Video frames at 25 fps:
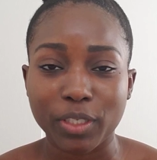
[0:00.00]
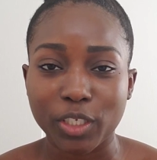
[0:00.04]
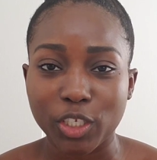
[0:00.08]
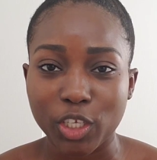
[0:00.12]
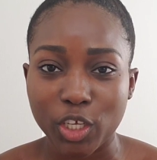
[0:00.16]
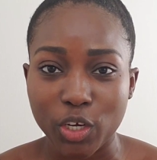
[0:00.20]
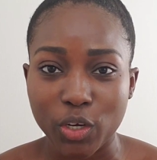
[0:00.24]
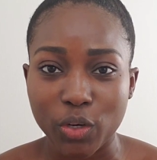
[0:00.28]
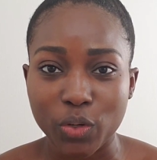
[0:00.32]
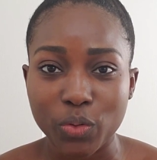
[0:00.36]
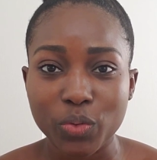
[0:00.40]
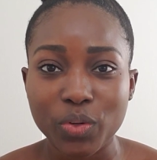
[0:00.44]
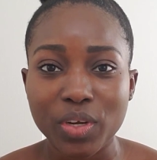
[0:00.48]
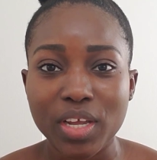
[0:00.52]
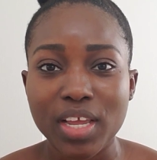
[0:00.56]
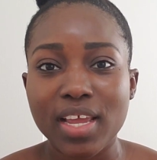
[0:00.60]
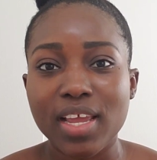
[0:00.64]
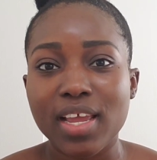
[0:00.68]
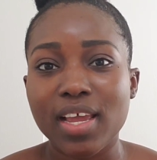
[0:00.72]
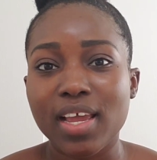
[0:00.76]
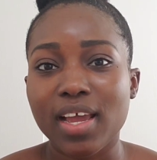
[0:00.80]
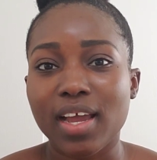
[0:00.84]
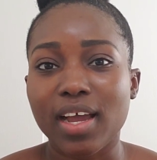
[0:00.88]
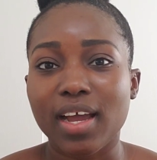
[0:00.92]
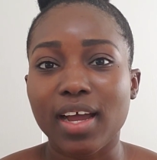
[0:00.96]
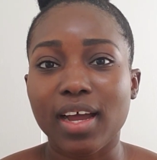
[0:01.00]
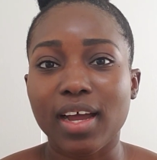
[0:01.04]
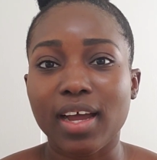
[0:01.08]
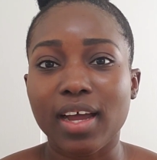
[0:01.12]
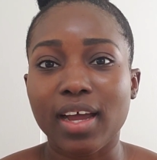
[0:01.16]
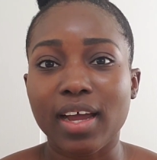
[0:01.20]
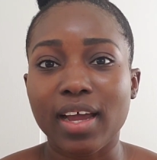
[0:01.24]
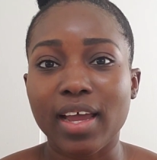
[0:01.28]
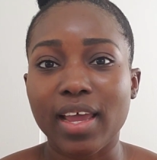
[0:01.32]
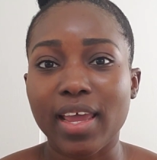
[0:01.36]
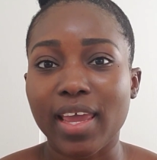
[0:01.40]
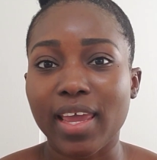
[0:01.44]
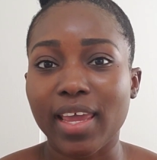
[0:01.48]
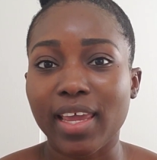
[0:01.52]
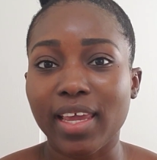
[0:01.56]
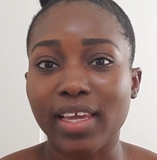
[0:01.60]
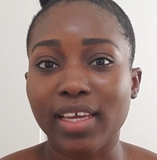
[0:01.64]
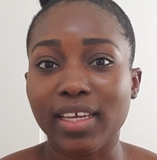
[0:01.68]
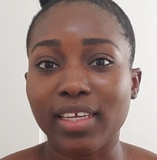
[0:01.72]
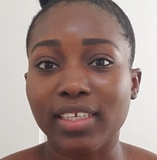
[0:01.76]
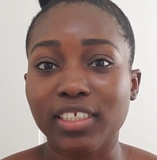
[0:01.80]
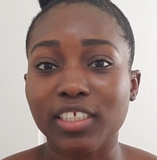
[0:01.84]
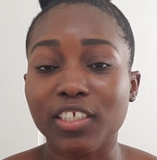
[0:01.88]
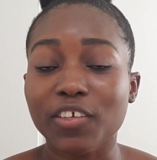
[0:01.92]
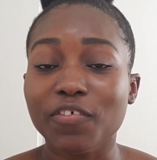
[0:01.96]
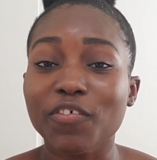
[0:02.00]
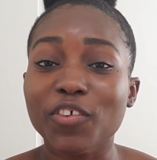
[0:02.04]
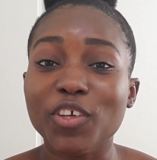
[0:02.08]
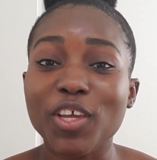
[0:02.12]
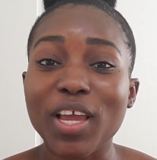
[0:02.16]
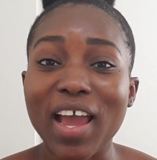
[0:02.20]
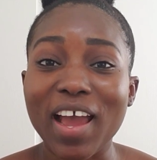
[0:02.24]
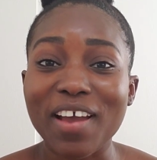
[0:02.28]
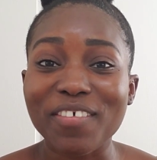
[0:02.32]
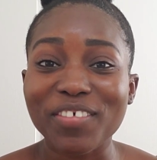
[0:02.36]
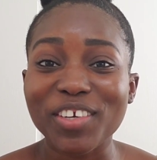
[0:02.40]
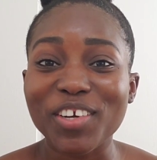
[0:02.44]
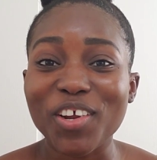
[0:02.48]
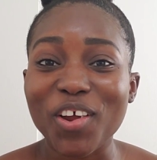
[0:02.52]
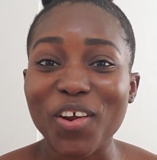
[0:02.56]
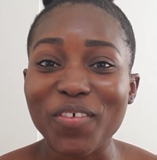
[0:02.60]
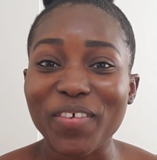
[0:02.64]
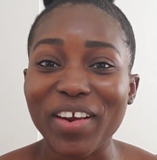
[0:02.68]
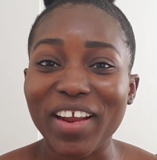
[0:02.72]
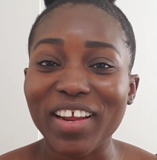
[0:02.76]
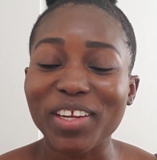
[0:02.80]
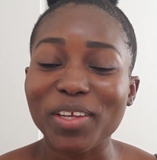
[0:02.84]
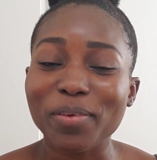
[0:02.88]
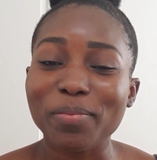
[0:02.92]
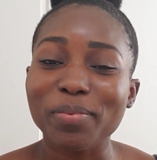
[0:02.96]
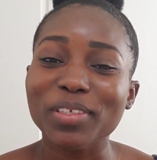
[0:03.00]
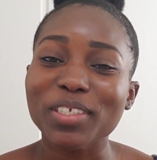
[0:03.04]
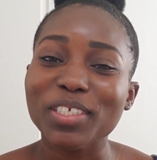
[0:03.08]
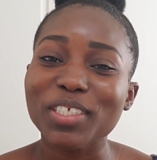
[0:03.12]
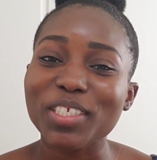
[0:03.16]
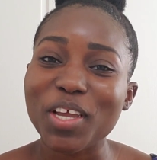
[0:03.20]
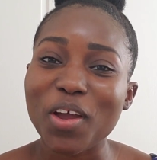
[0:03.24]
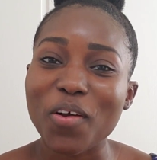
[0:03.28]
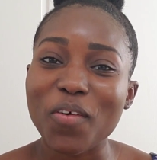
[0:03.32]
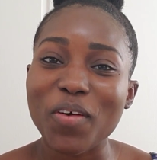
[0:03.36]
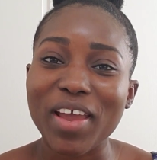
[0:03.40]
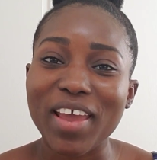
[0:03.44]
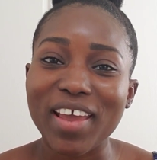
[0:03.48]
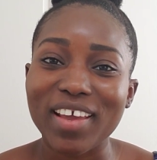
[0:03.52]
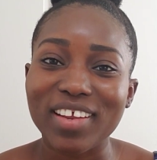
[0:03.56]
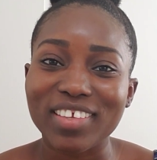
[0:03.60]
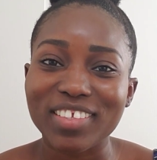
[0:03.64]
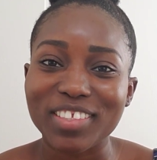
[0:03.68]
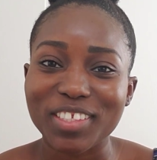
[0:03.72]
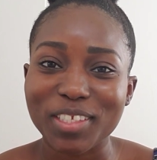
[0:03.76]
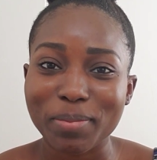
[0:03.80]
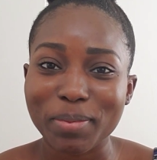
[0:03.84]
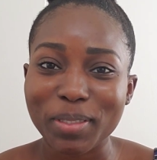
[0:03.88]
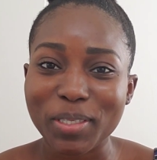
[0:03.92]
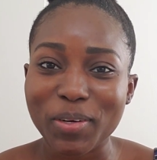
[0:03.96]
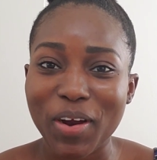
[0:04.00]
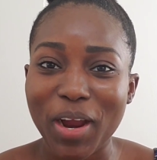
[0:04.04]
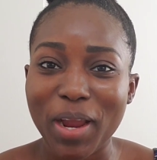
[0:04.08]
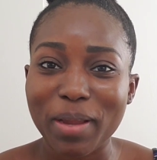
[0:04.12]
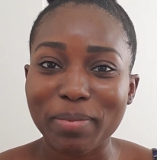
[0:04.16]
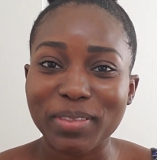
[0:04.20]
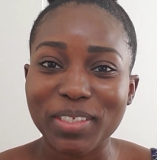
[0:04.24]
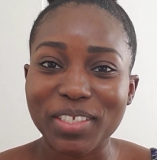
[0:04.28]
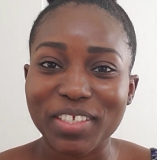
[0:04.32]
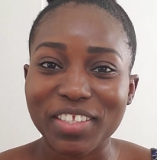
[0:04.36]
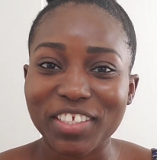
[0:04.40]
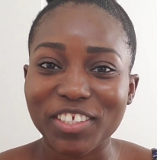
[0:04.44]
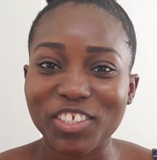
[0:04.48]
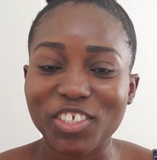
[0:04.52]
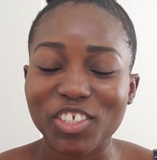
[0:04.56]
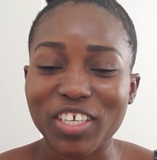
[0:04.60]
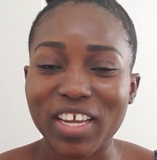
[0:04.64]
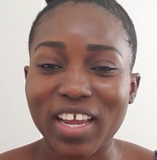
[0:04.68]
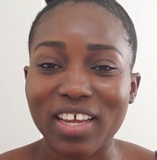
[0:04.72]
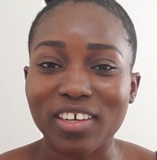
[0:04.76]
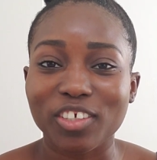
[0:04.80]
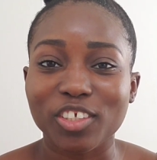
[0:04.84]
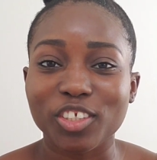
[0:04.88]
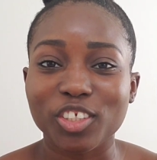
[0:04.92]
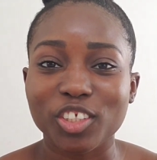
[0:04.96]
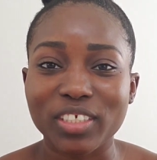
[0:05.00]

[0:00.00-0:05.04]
below. And if you haven't already, please go ahead and subscribe to this channel.